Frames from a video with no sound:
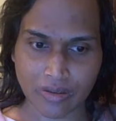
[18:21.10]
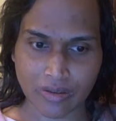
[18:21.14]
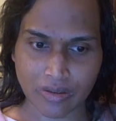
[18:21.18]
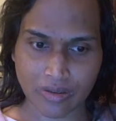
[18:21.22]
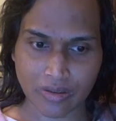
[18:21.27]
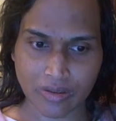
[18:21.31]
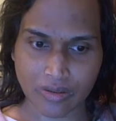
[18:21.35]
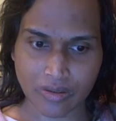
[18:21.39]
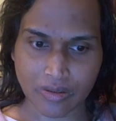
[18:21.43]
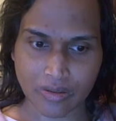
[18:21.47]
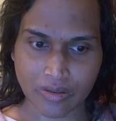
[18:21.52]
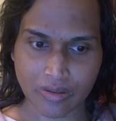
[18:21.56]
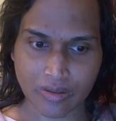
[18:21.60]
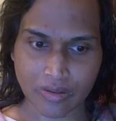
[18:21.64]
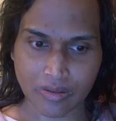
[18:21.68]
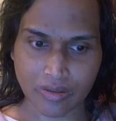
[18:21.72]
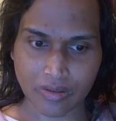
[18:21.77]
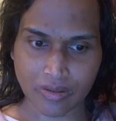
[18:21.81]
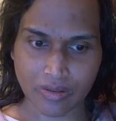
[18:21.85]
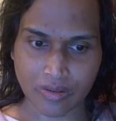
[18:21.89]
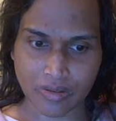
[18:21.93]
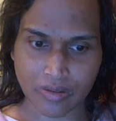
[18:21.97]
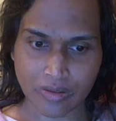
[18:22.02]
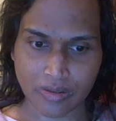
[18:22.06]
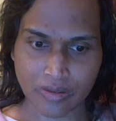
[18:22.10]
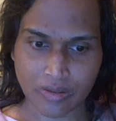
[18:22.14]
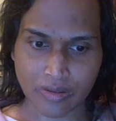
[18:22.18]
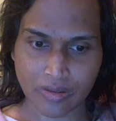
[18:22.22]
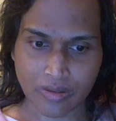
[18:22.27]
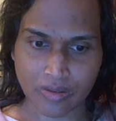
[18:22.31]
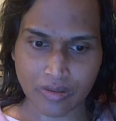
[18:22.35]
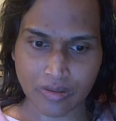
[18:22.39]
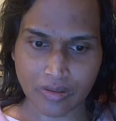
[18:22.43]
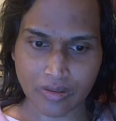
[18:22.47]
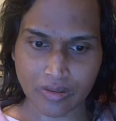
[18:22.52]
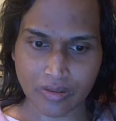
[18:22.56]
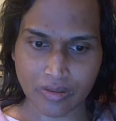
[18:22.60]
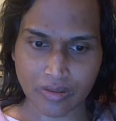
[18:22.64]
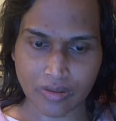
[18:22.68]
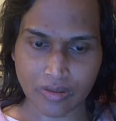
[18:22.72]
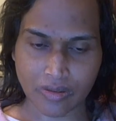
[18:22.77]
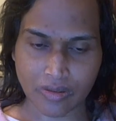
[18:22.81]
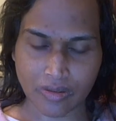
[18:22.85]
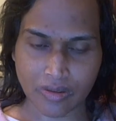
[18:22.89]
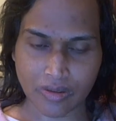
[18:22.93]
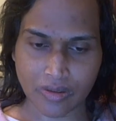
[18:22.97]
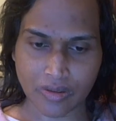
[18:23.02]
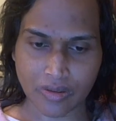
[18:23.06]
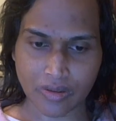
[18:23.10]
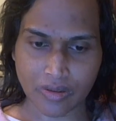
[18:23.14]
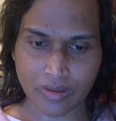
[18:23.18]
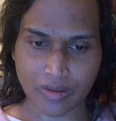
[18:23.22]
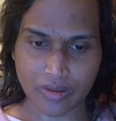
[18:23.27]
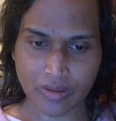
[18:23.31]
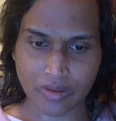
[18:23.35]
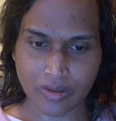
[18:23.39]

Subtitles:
(silence)